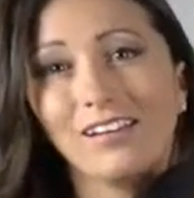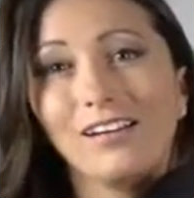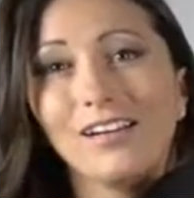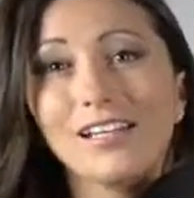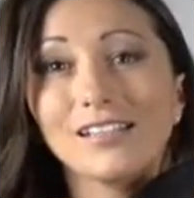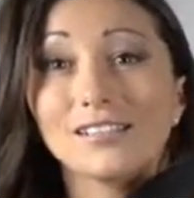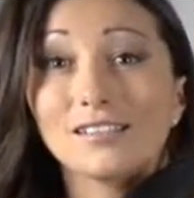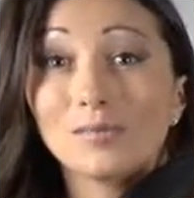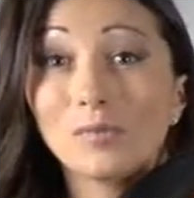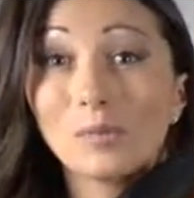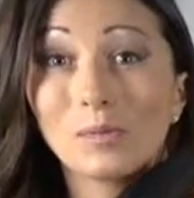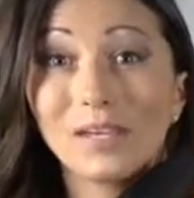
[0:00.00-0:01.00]
Alright, so
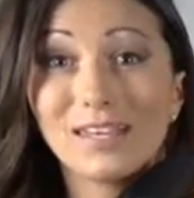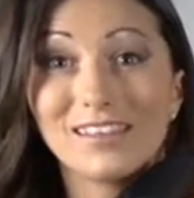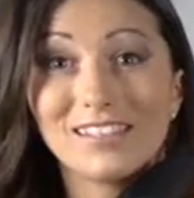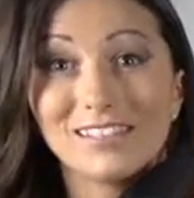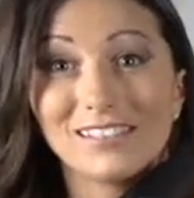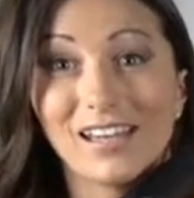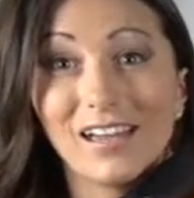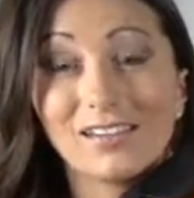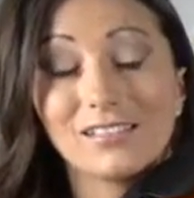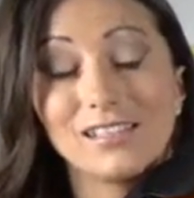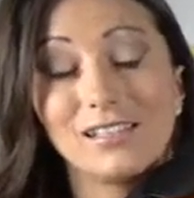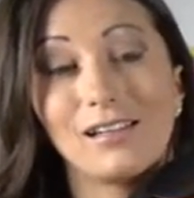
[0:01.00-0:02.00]
let me play the
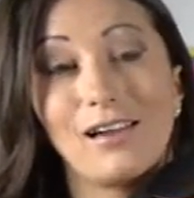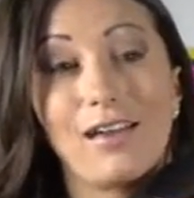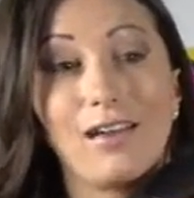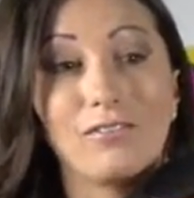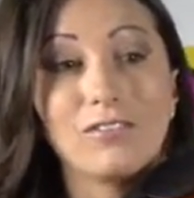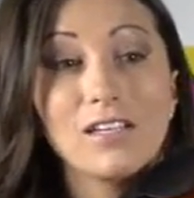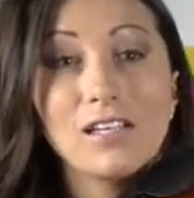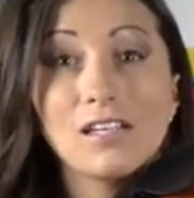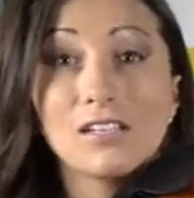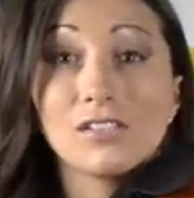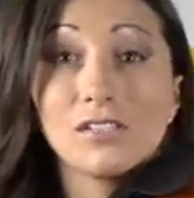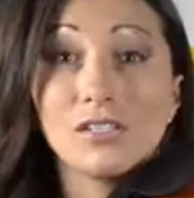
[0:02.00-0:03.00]
entire second half
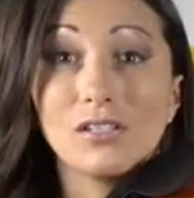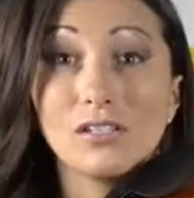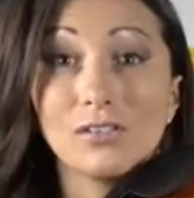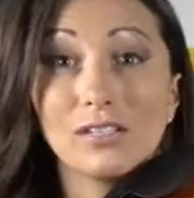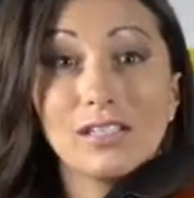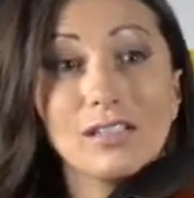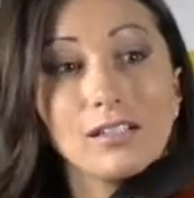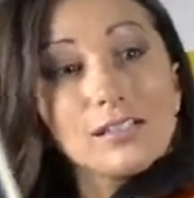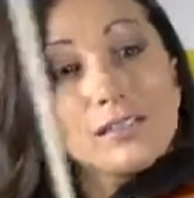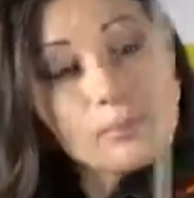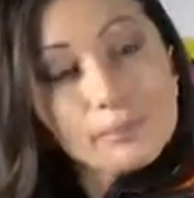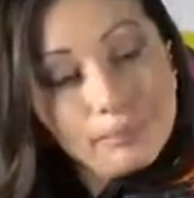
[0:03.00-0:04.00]
so you can hear it.